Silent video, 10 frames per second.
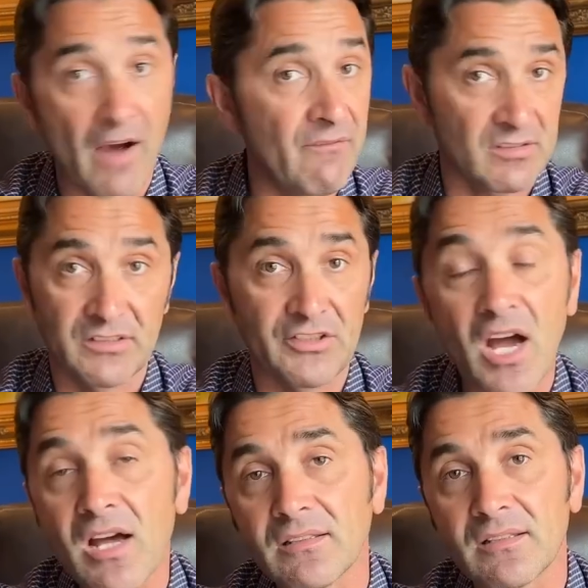Obviously
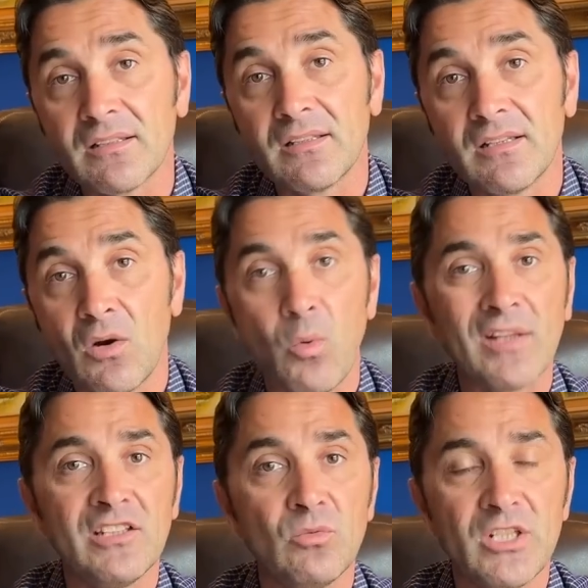not.
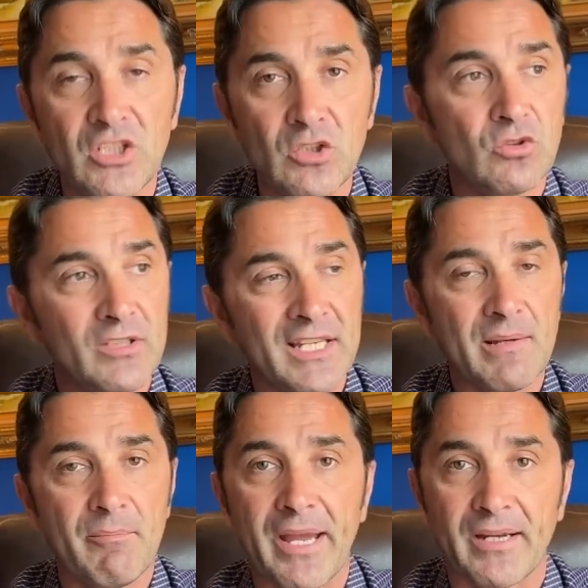What did we do to get
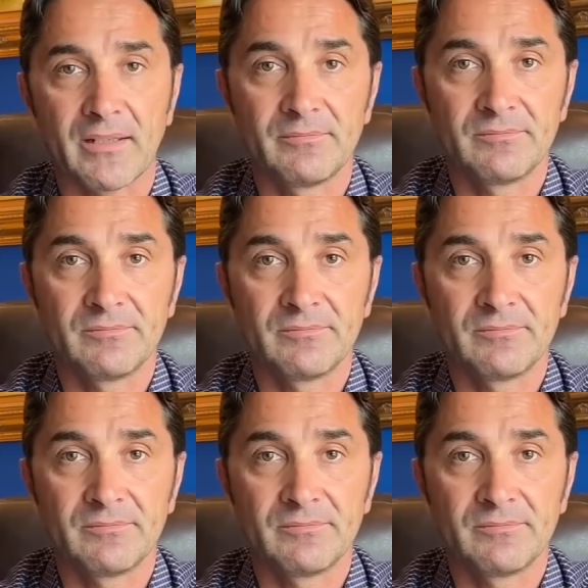them back?